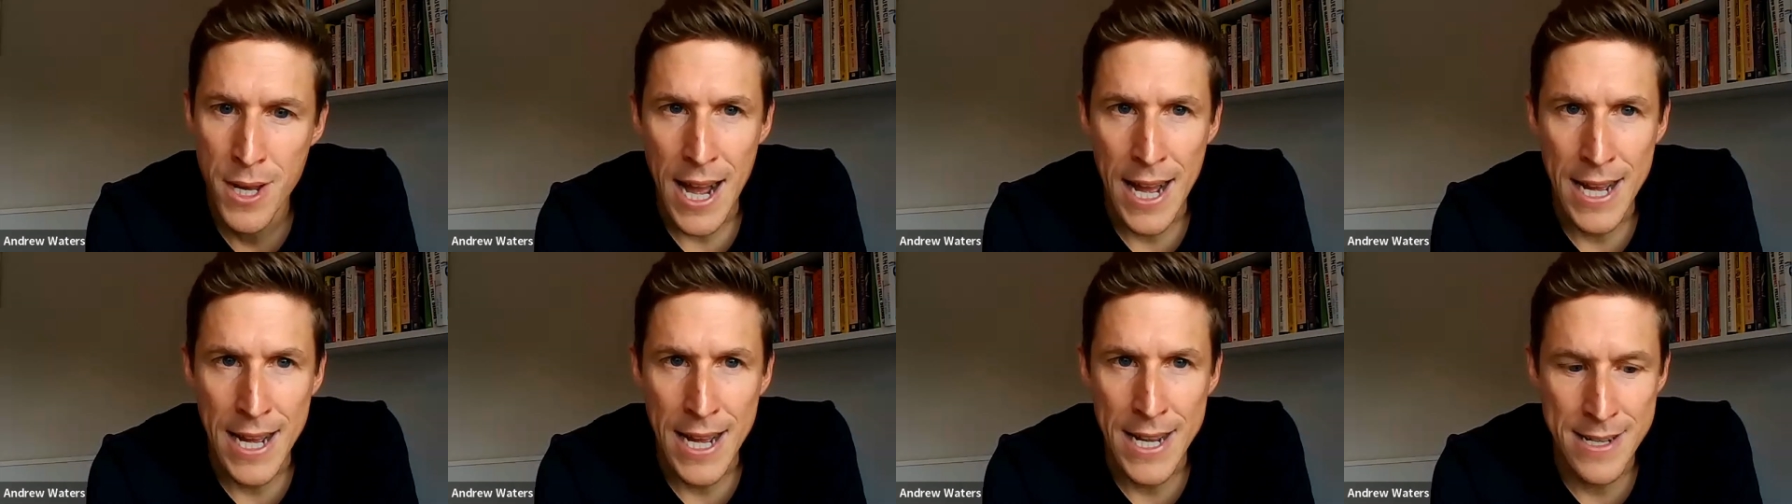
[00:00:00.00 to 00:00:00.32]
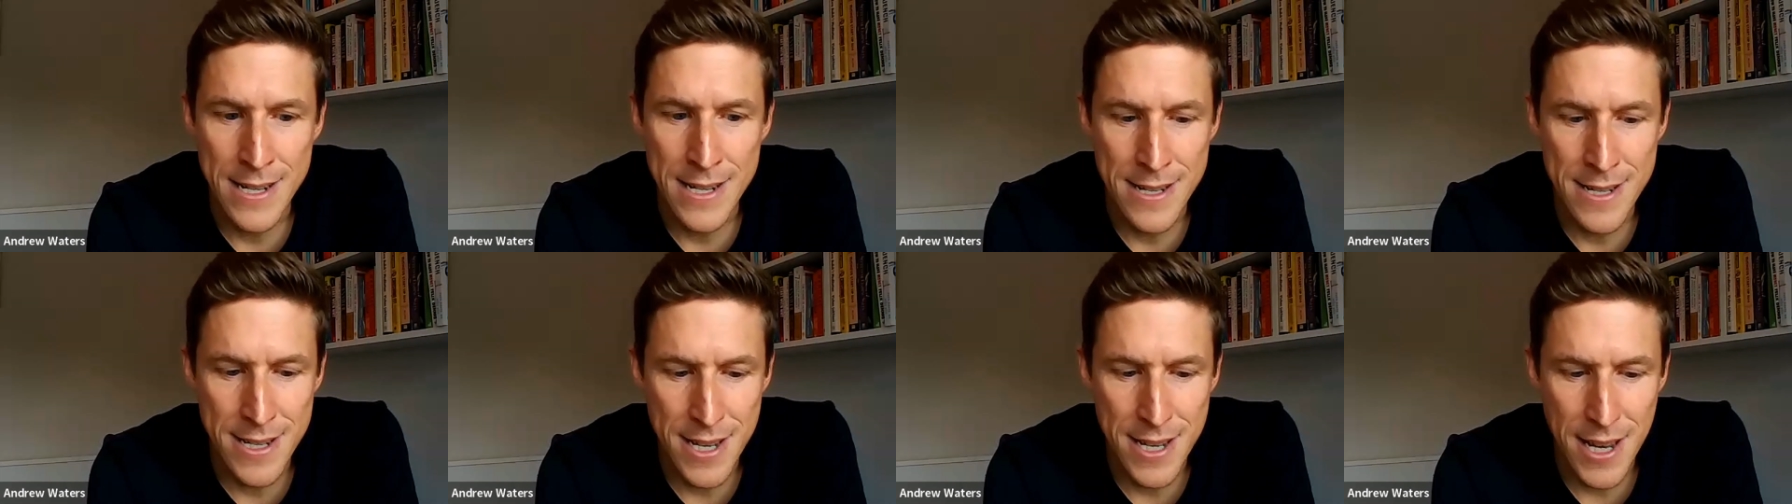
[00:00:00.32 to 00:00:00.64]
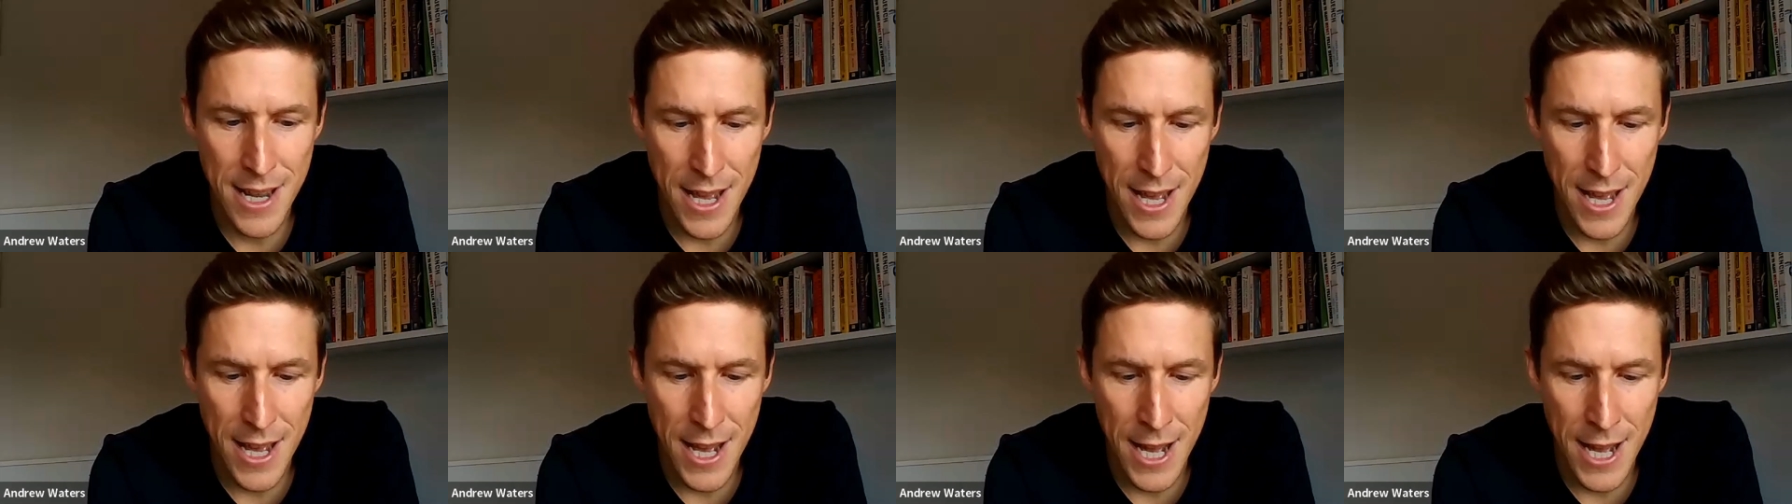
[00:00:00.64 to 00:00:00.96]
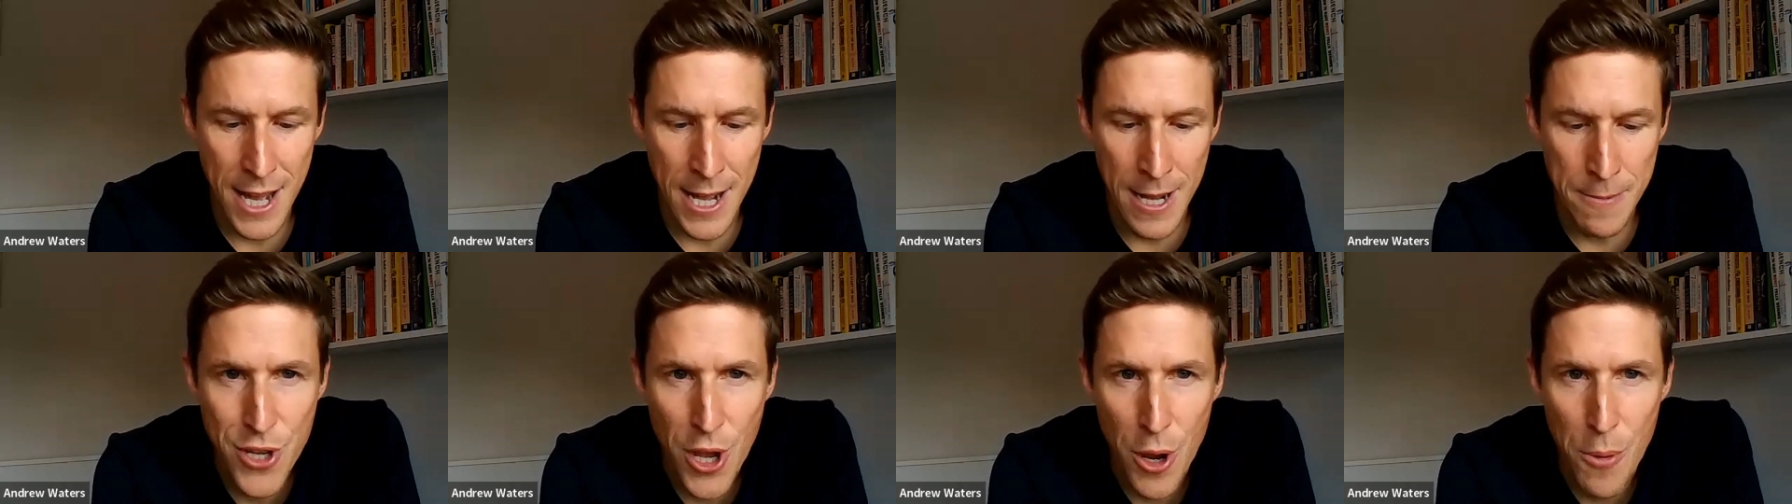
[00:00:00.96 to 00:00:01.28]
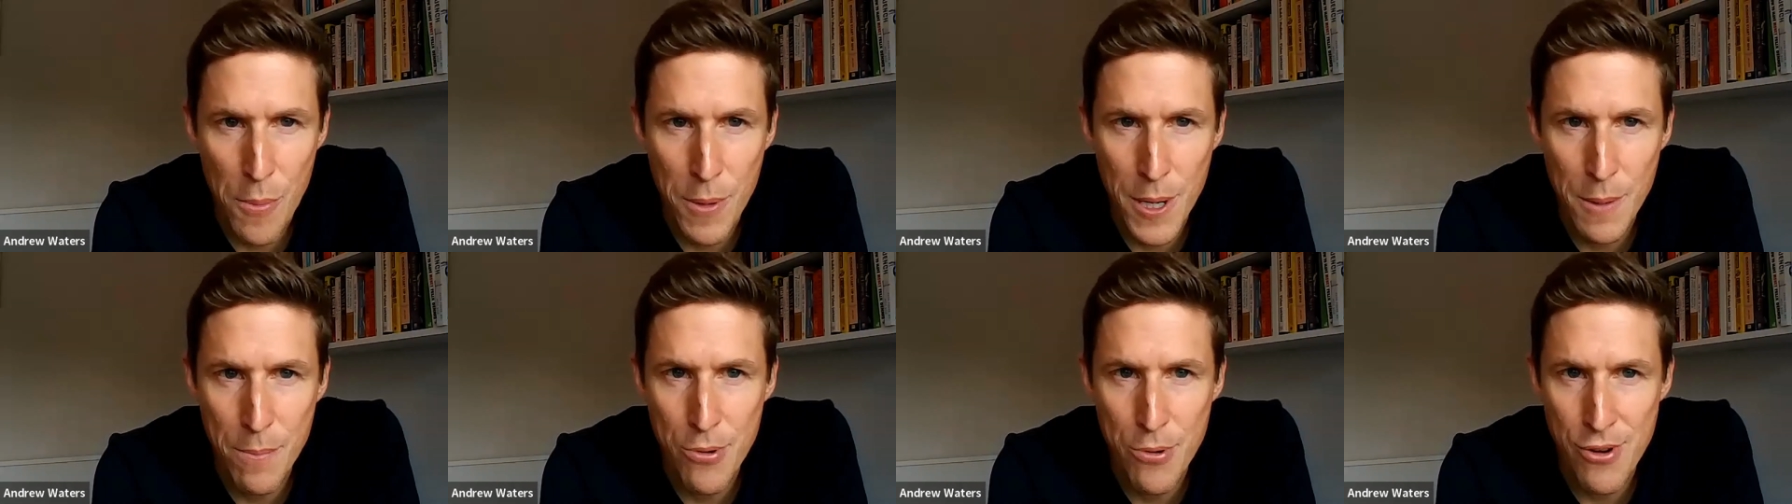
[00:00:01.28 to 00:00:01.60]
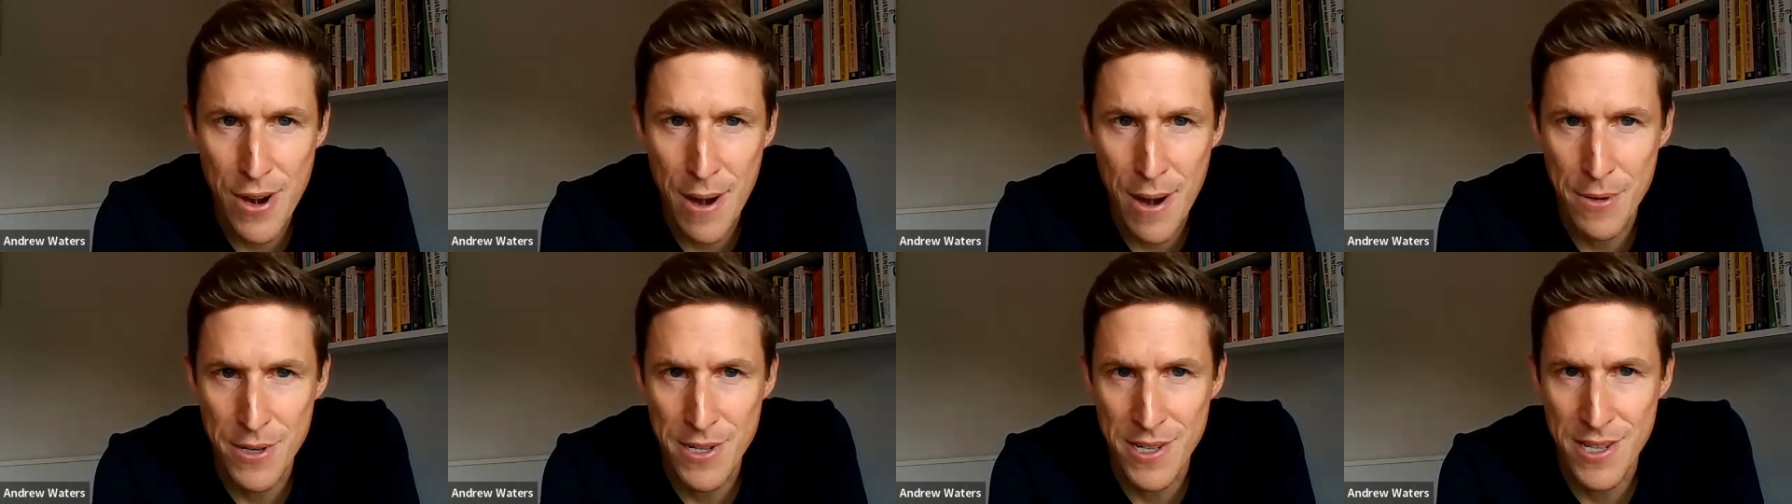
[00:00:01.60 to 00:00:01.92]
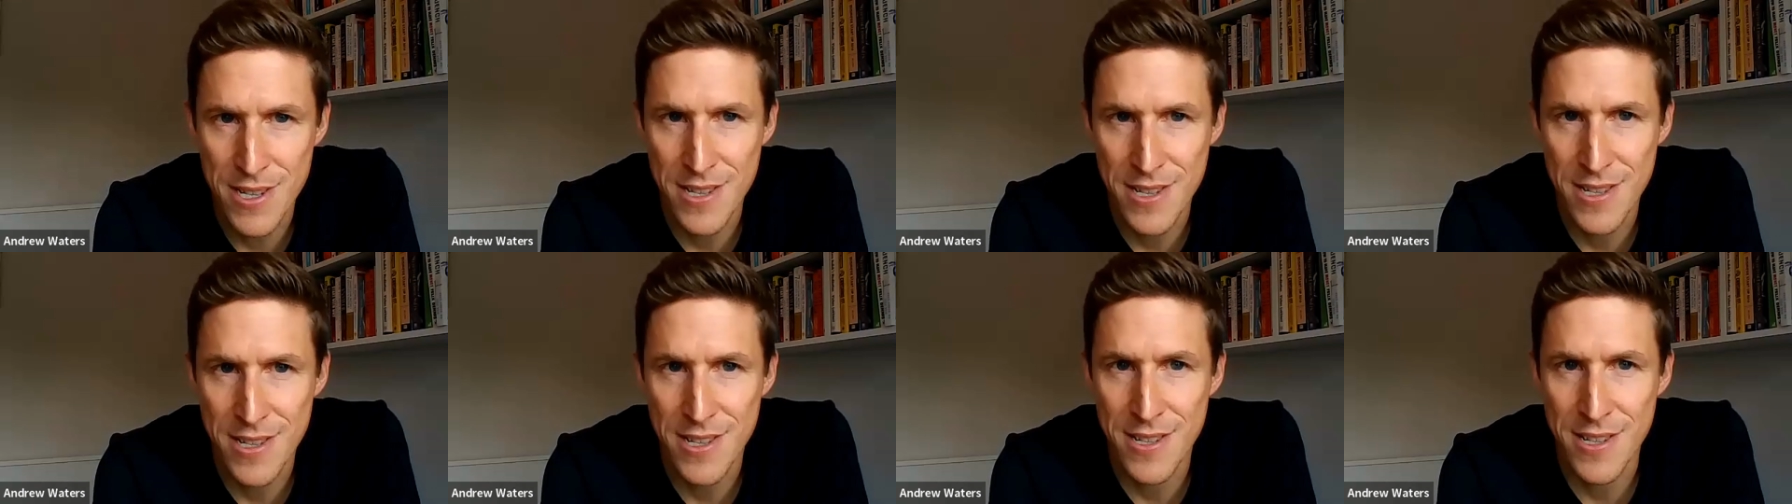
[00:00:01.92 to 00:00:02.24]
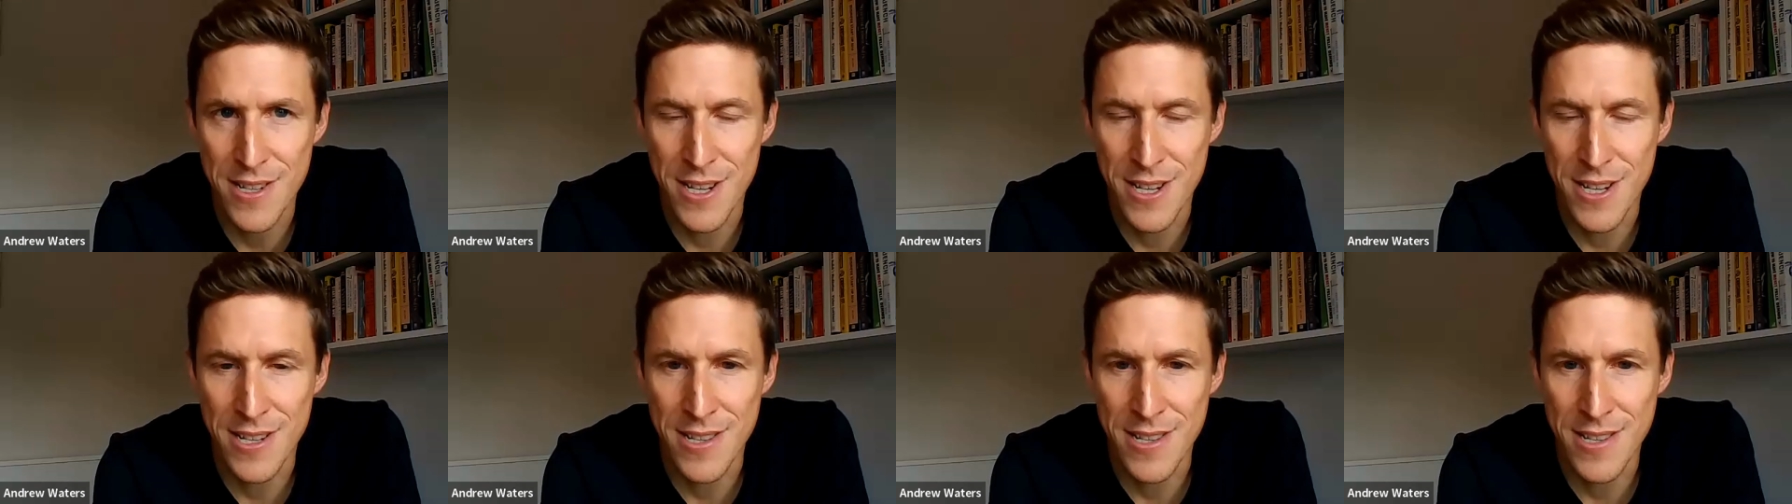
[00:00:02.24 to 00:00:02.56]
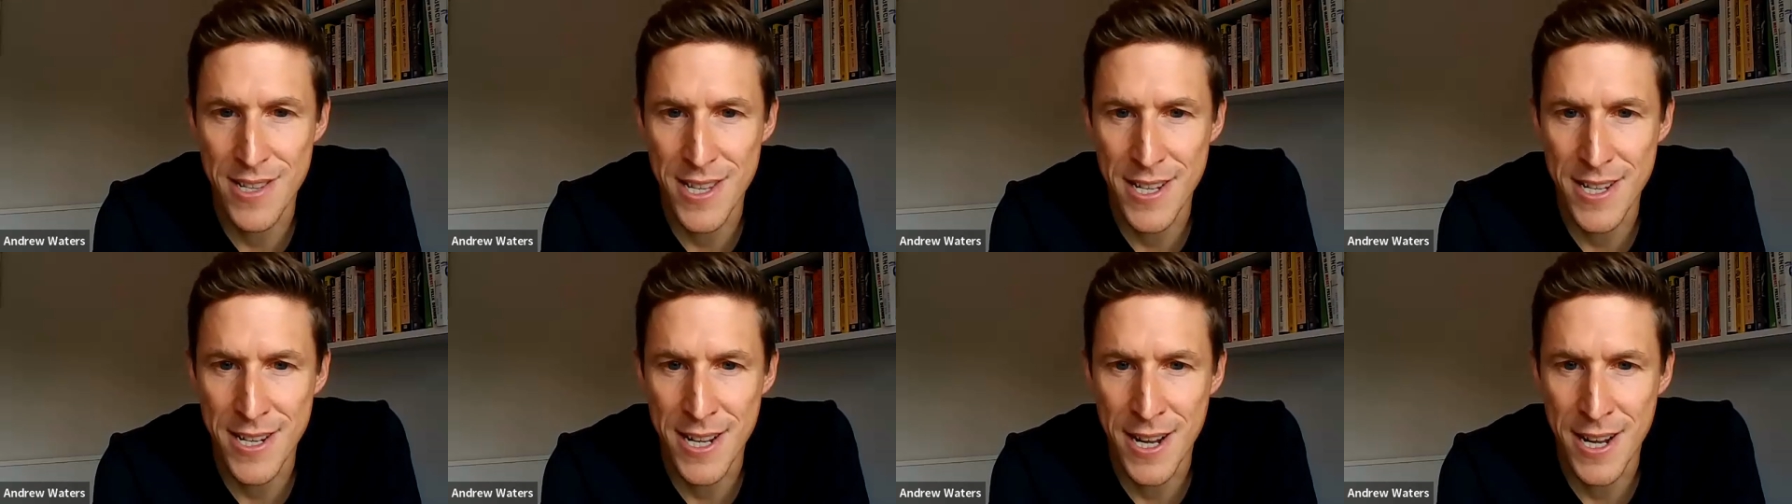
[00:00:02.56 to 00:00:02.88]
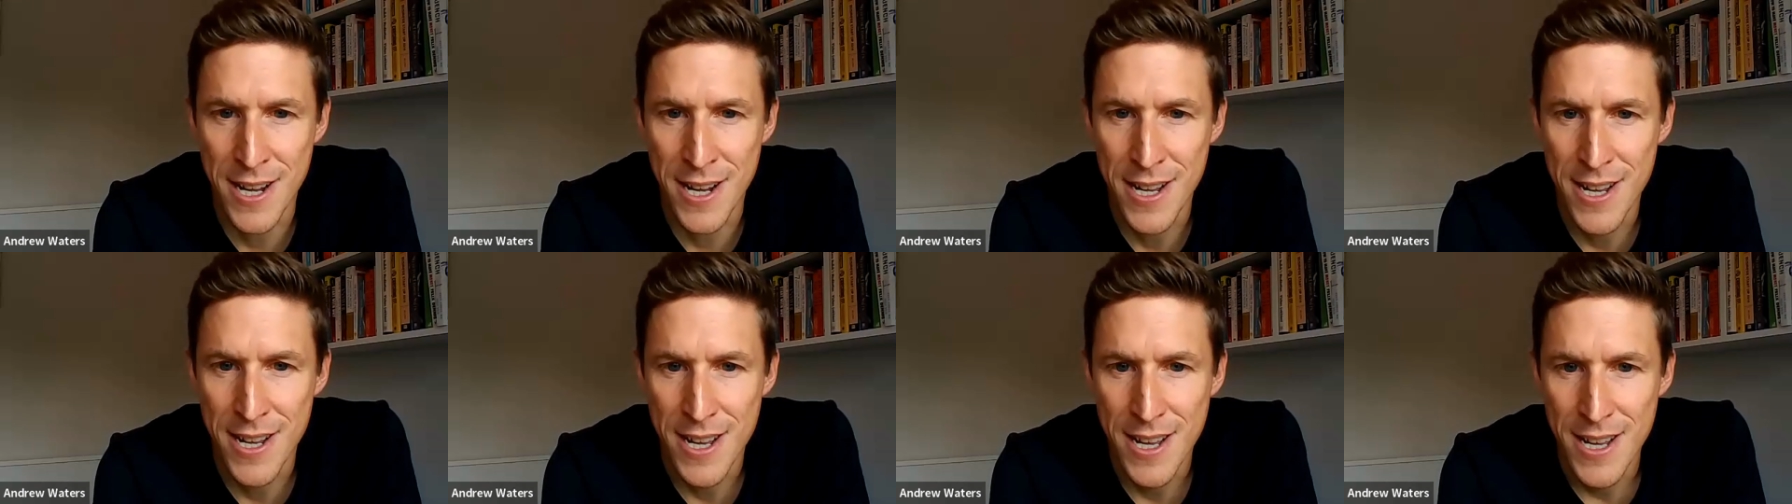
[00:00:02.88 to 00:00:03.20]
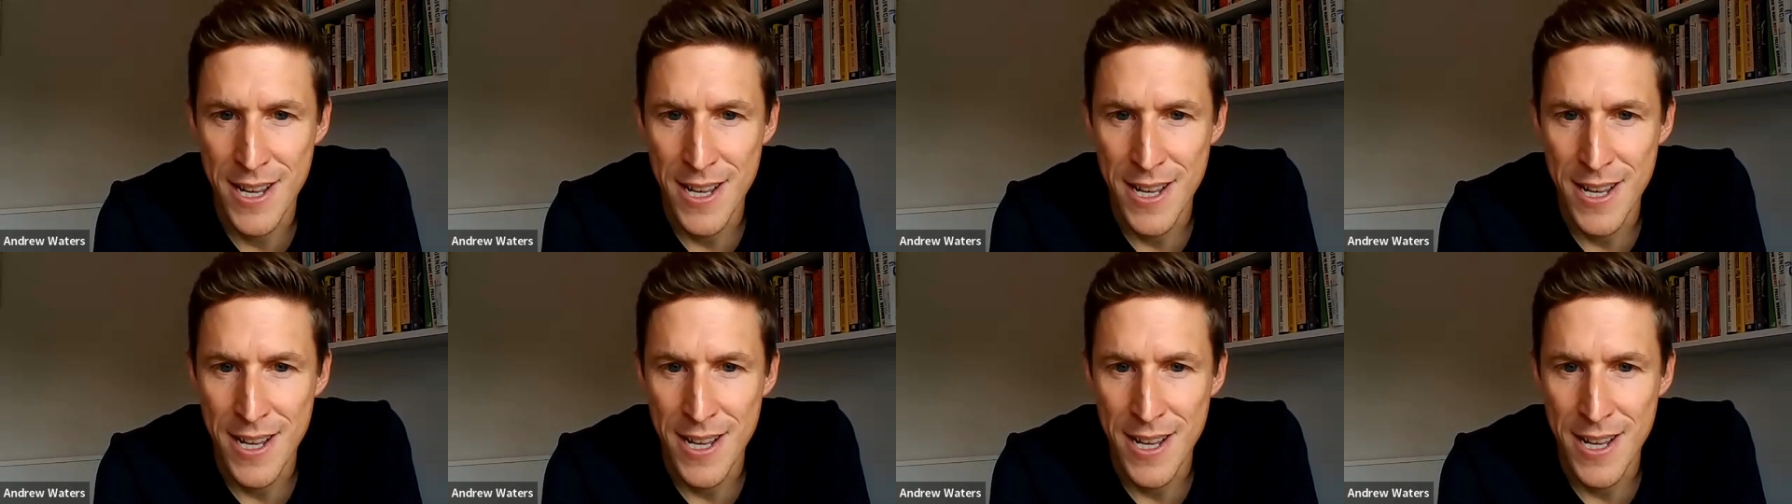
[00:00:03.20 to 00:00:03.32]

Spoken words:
And there's so many parameters to consider.